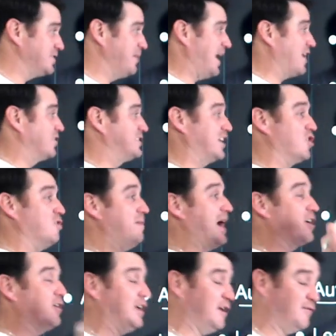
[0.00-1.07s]
does matter is that no
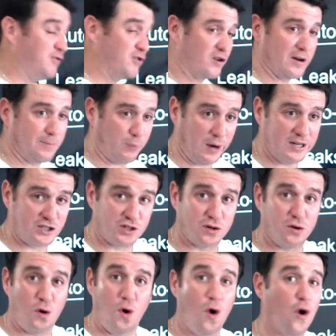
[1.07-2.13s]
matter if you're in
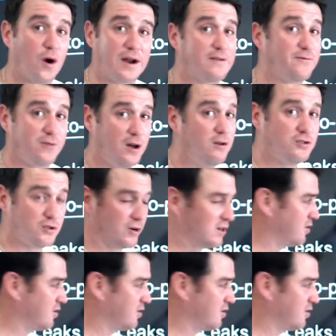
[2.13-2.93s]
pressure or in flow